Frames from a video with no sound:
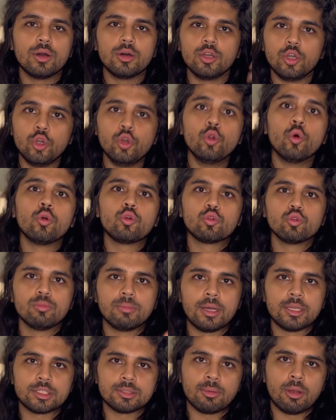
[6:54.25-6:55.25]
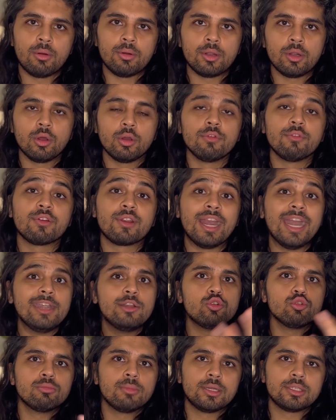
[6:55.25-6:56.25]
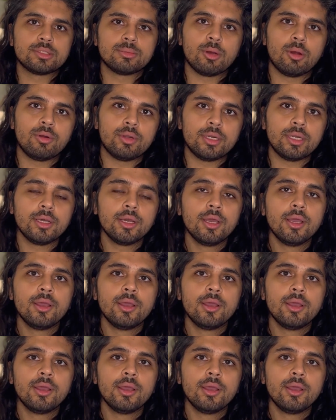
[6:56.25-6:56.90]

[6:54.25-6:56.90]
know too much about it, or you've read too much about it,